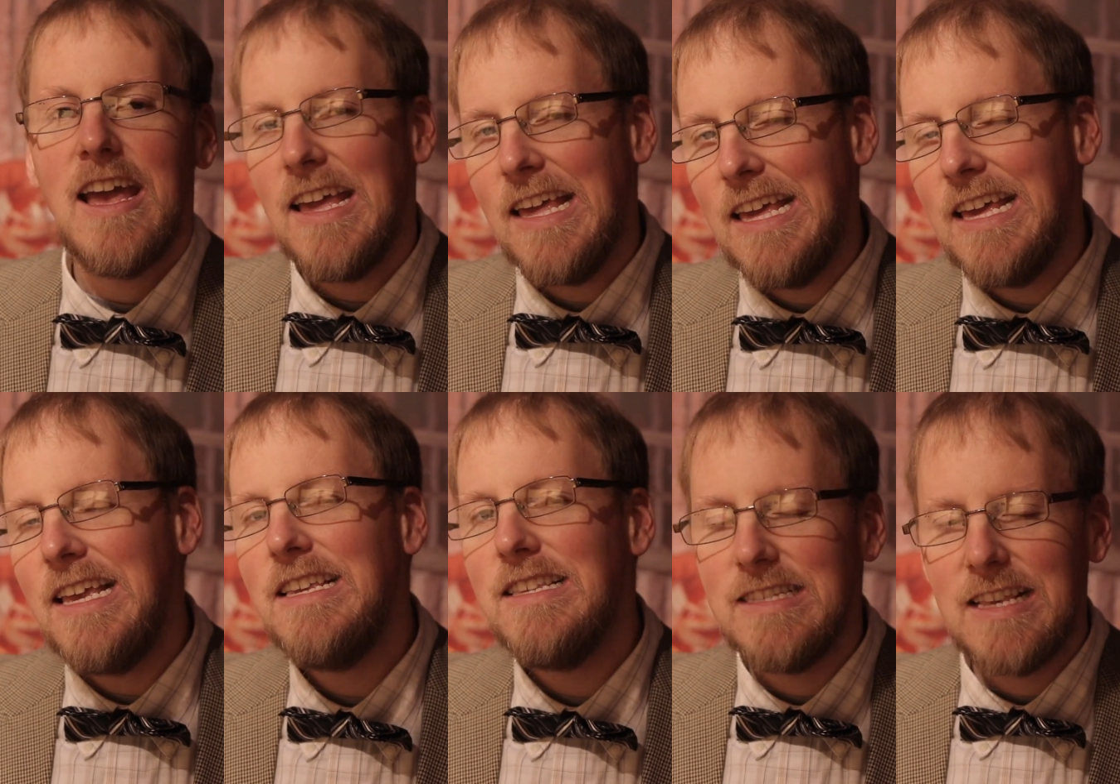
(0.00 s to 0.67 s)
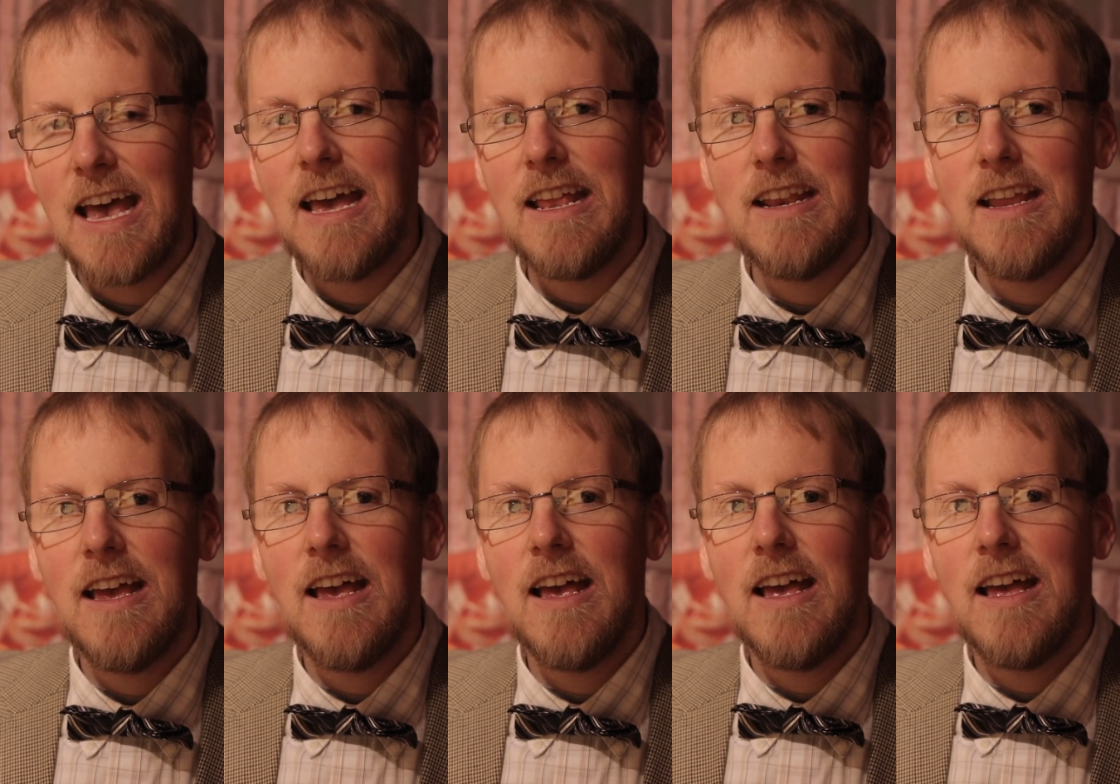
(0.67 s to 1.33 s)
He said
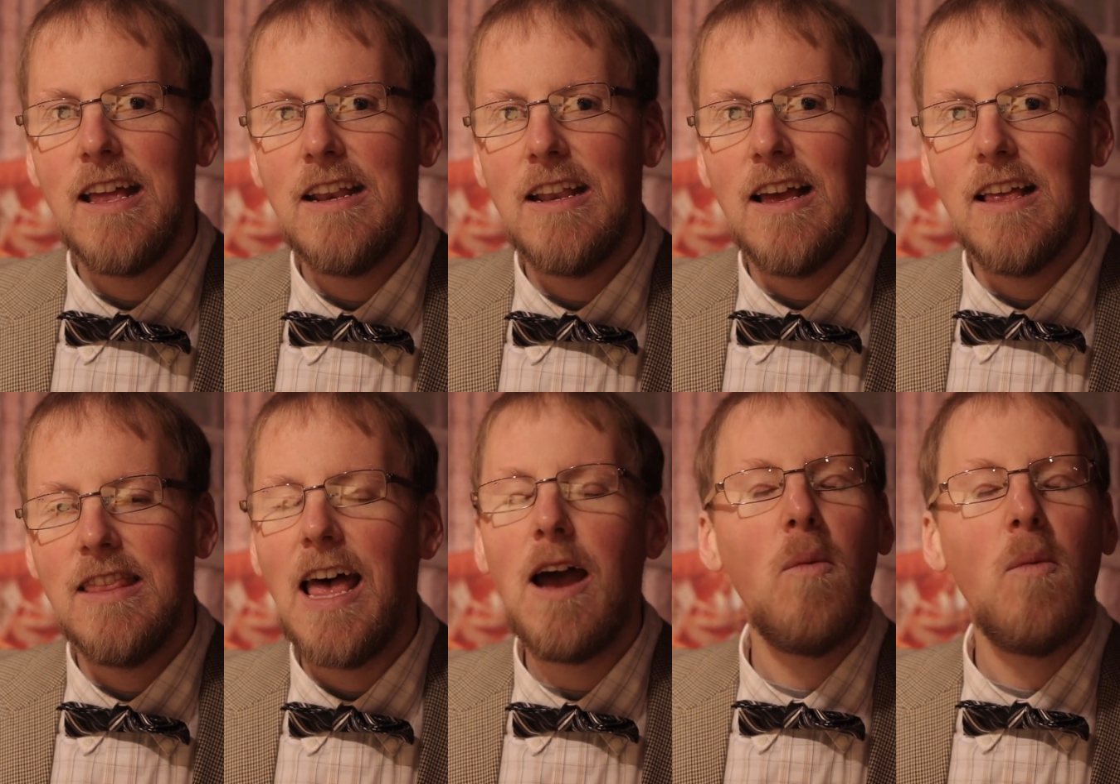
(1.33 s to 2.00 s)
that